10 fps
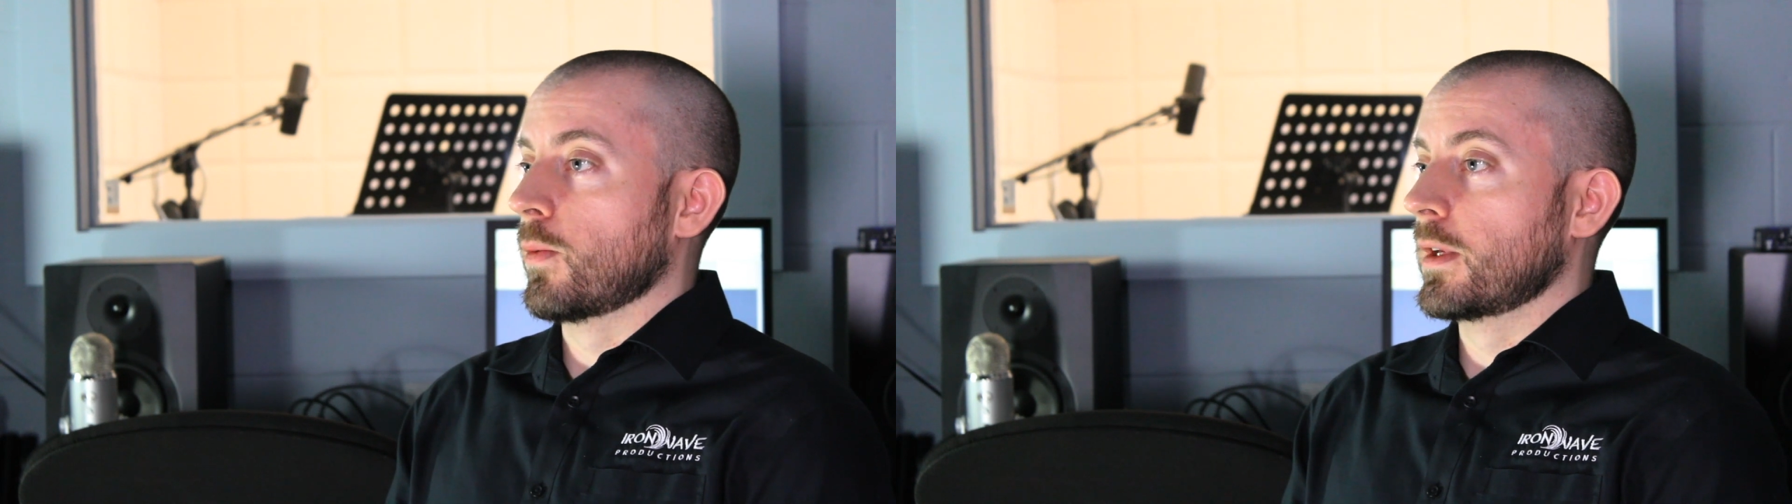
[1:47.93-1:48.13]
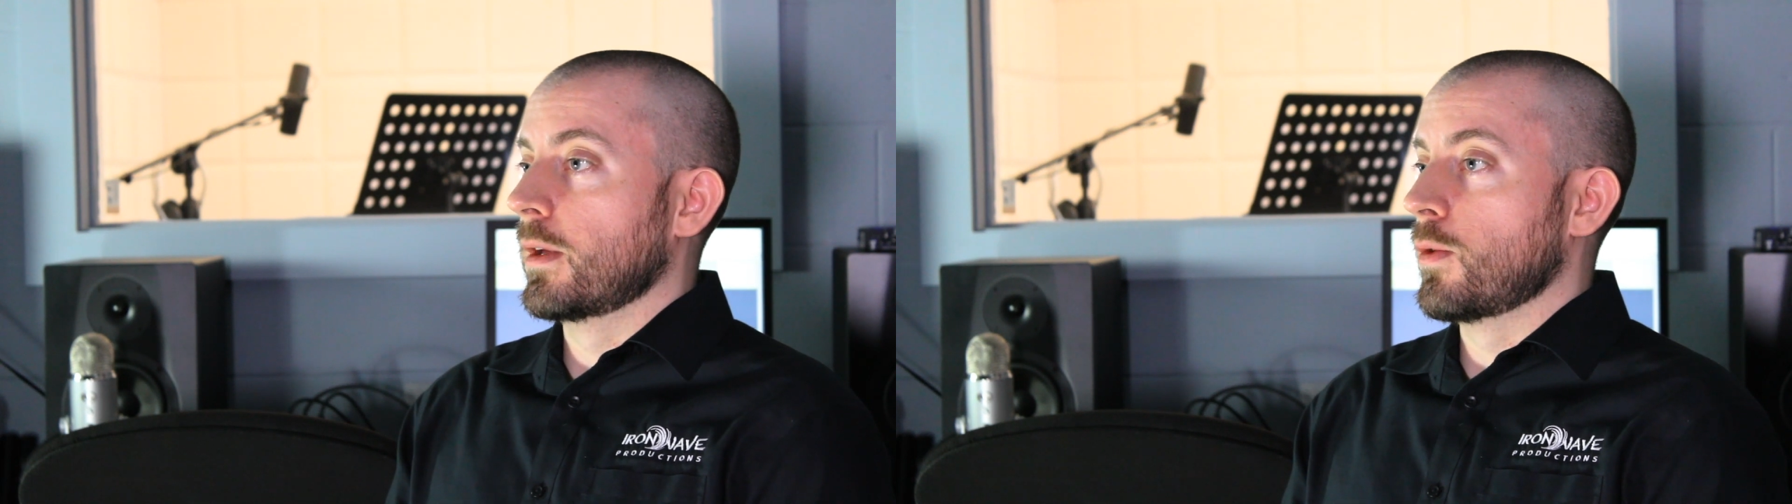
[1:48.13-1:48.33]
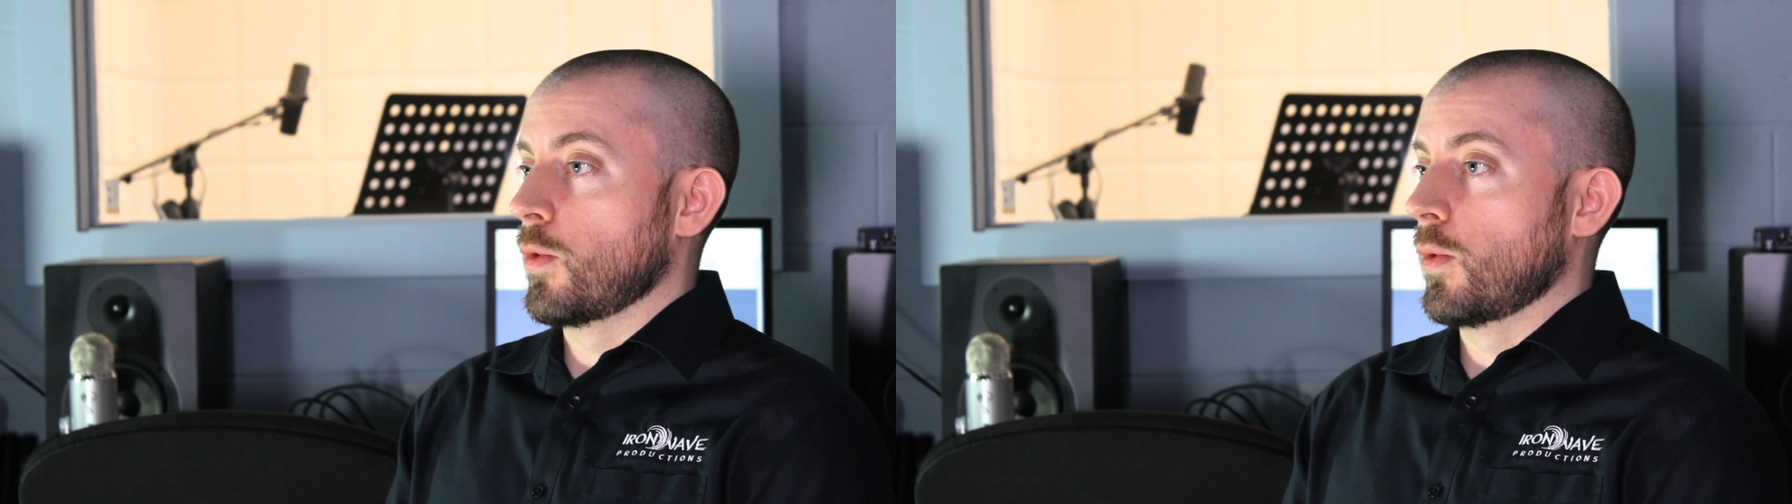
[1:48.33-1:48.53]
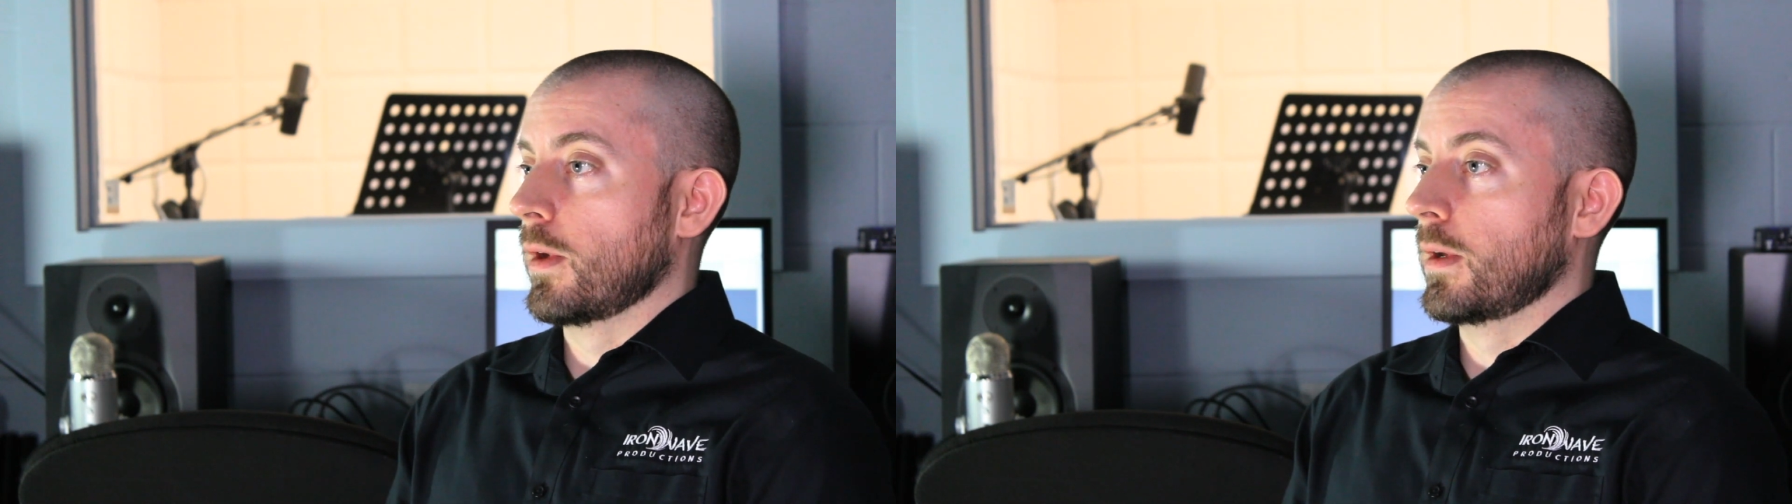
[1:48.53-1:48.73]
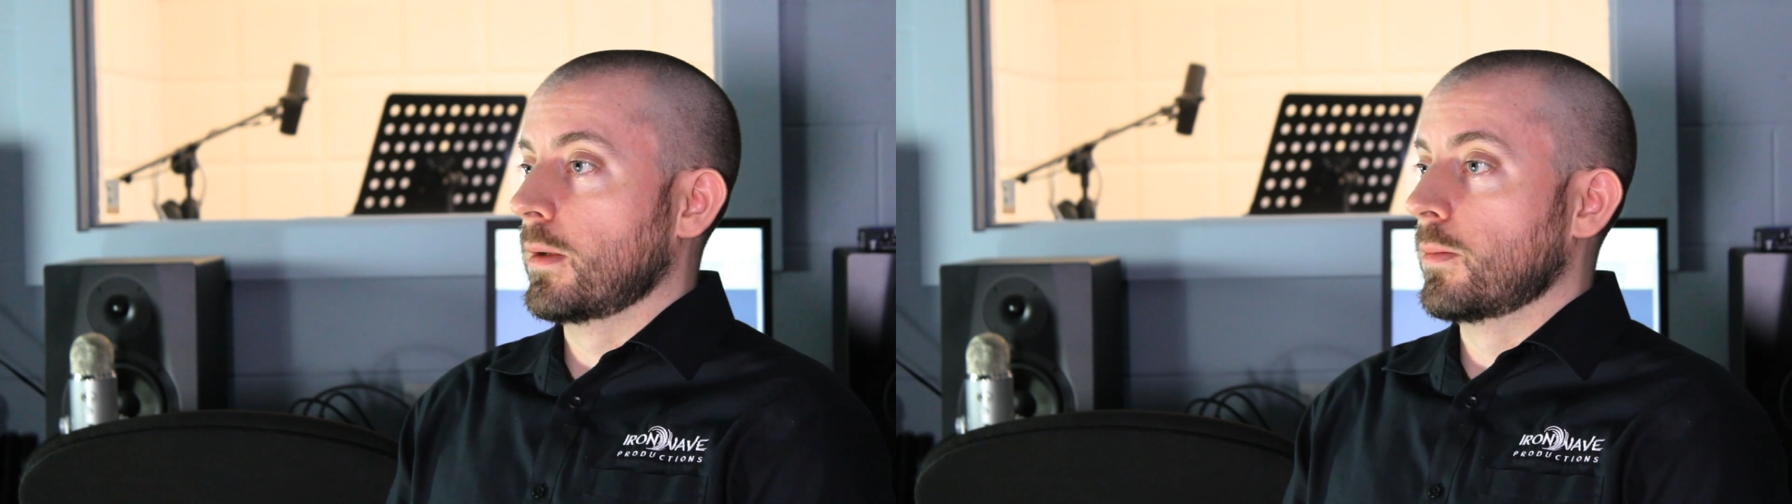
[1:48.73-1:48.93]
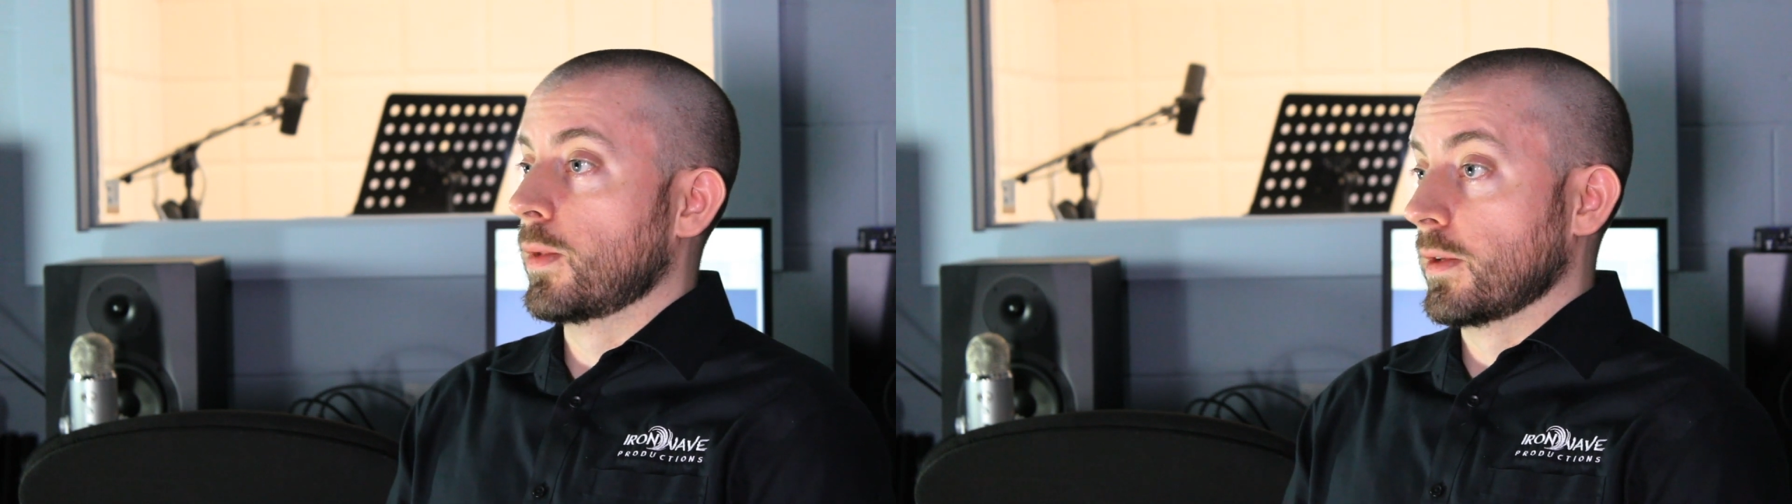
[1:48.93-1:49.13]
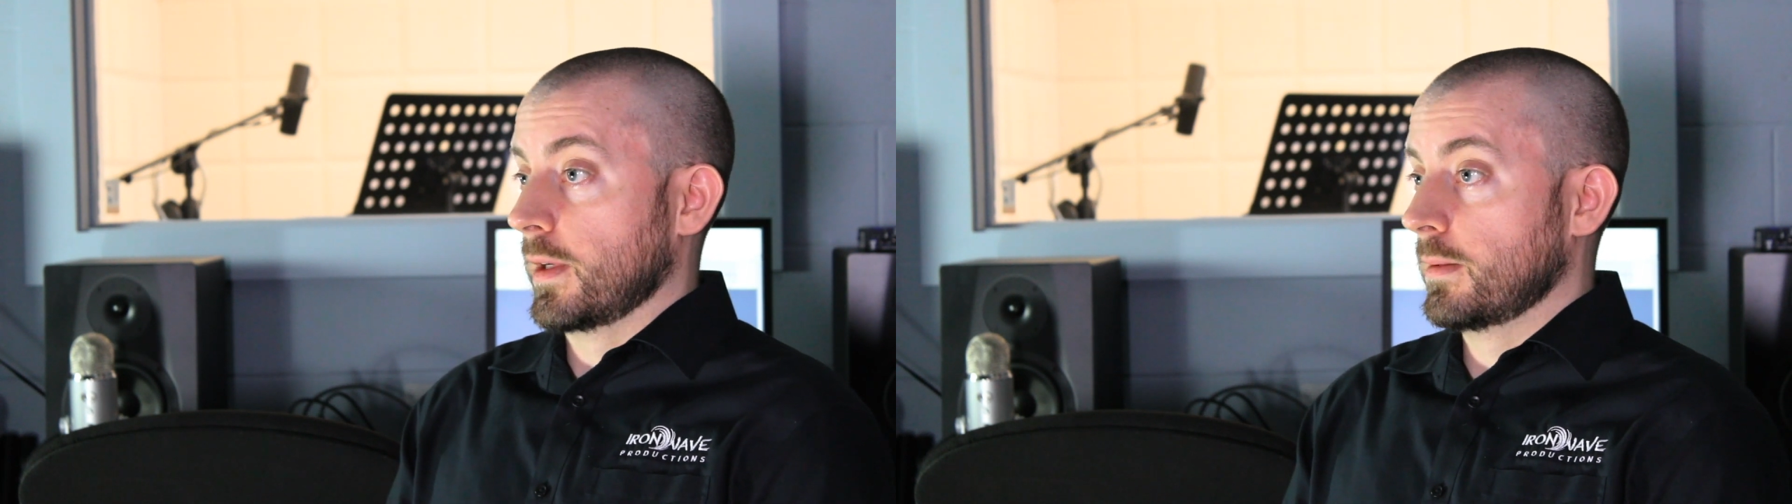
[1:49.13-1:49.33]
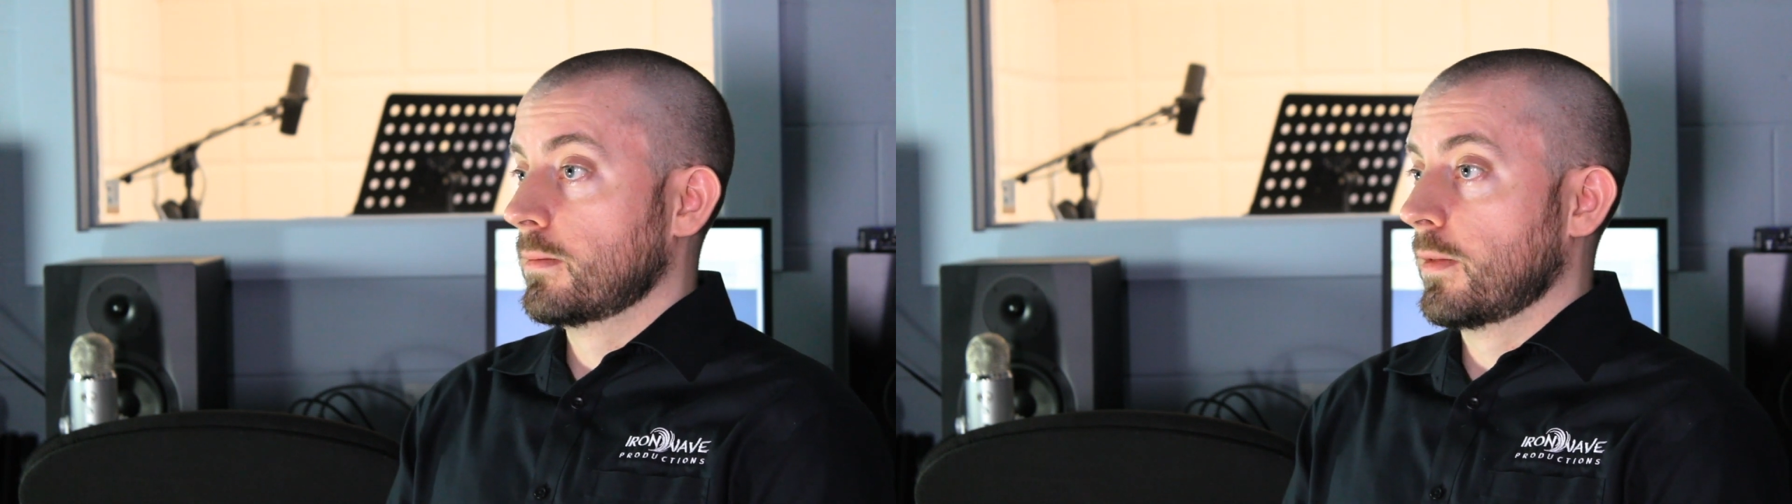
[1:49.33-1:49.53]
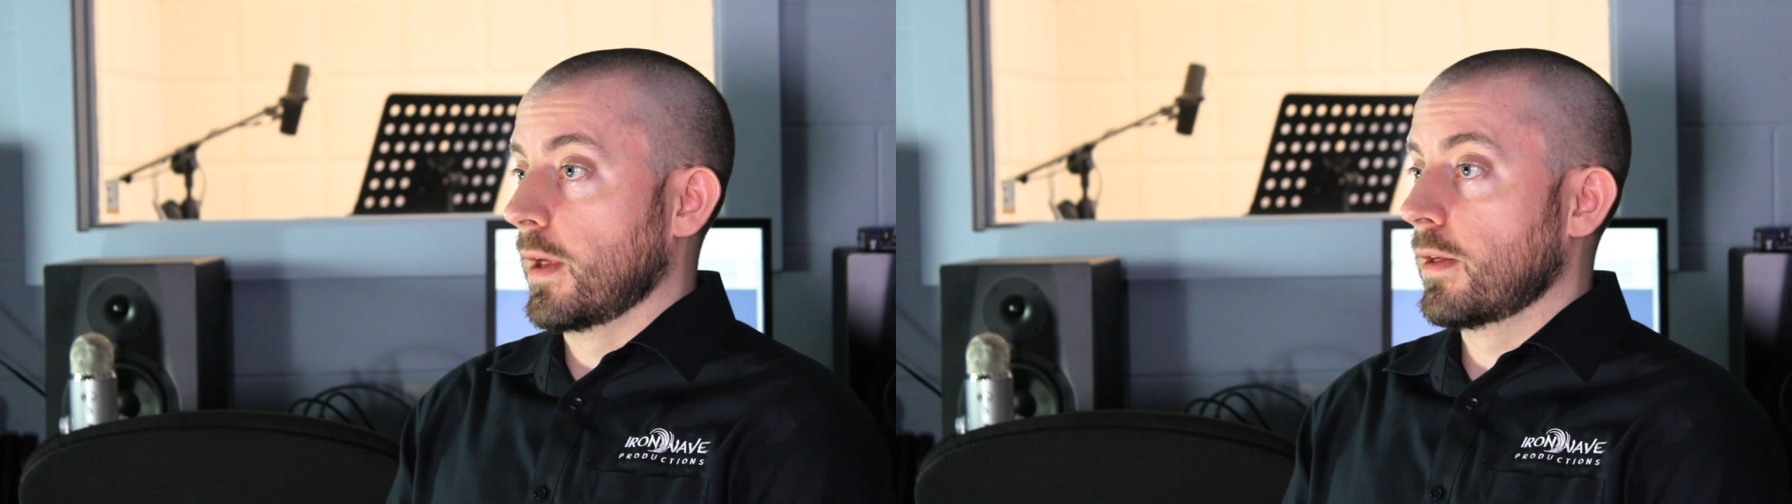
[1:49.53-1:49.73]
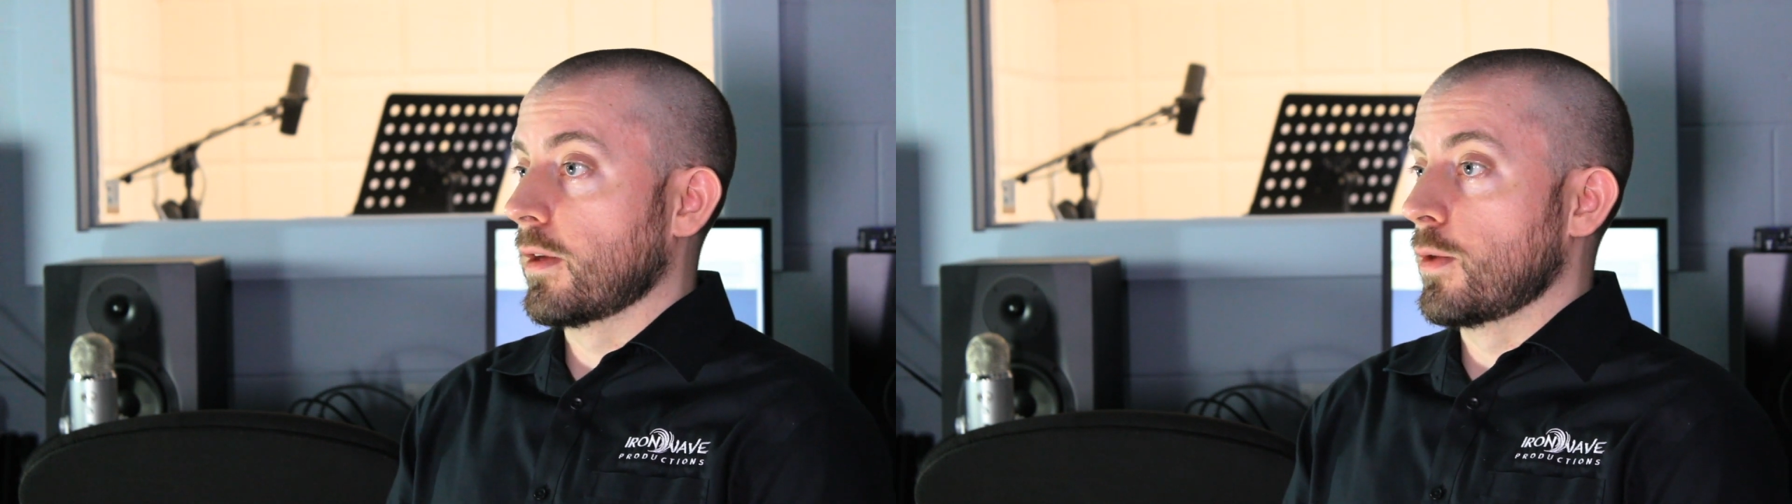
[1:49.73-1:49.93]
I really enjoy building
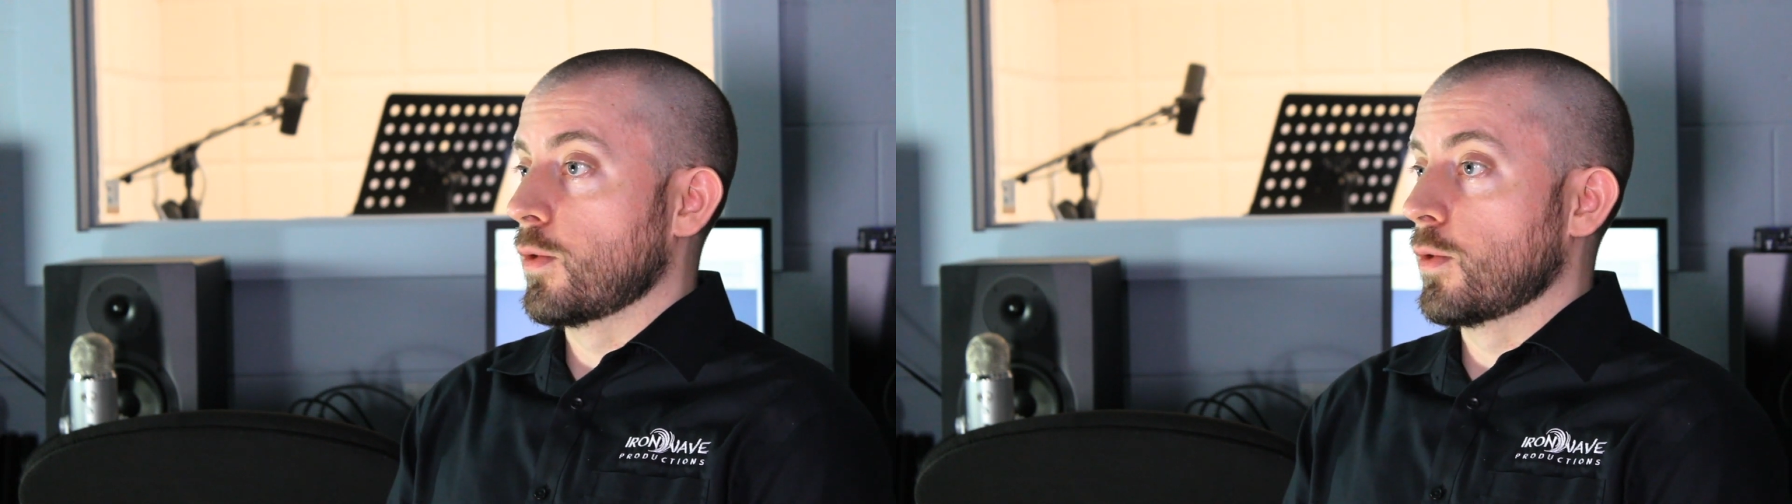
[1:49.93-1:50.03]
things.